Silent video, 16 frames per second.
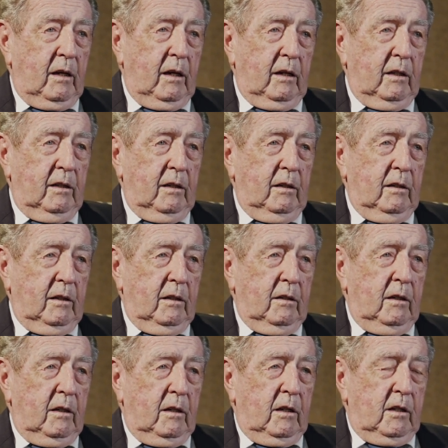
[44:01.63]
and uh,
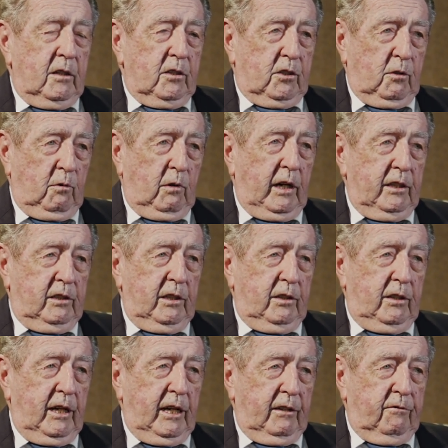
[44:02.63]
so I
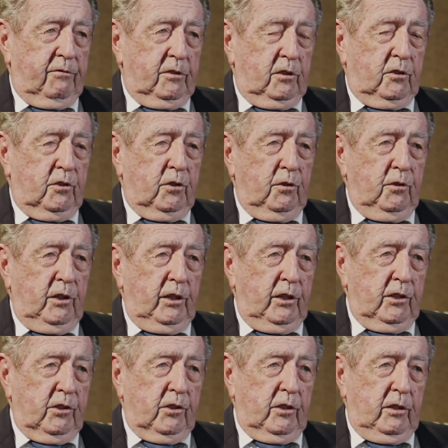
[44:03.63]
did that for two
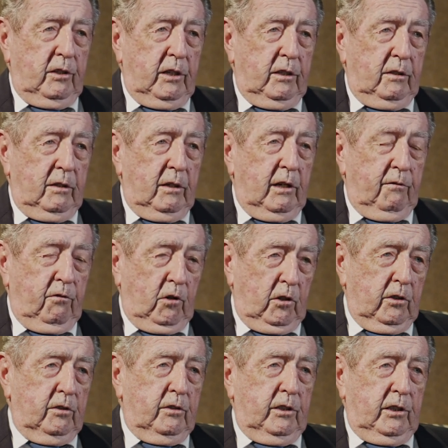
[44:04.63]
years, and then I
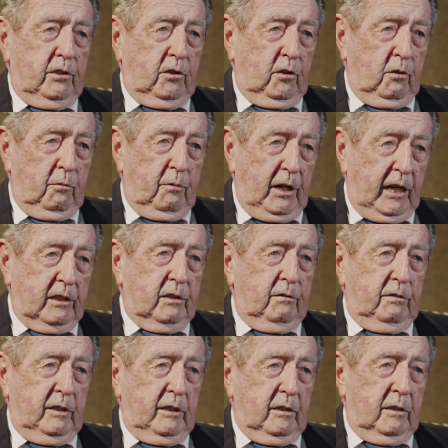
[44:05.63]
volunteered to go back to
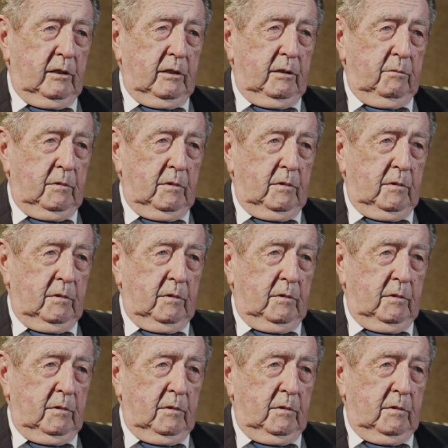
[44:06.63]
Vietnam.